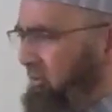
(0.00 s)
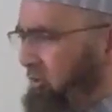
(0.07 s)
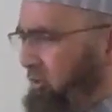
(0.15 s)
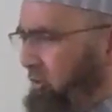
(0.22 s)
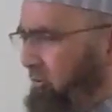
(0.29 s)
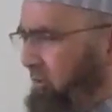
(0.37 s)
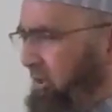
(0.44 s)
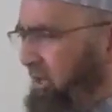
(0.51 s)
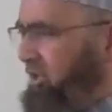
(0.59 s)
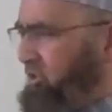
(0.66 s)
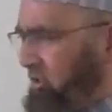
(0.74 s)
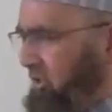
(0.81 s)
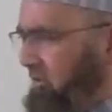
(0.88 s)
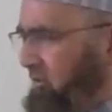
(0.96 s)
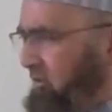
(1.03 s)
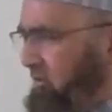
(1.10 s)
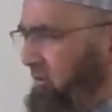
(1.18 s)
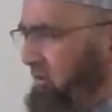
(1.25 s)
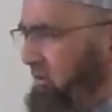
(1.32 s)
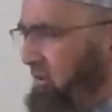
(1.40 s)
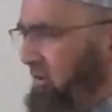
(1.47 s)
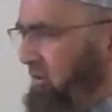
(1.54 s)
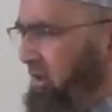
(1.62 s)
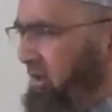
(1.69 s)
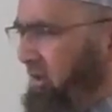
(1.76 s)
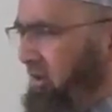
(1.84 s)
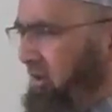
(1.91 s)
human nature,
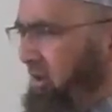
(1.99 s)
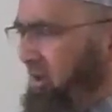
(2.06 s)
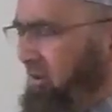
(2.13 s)
right?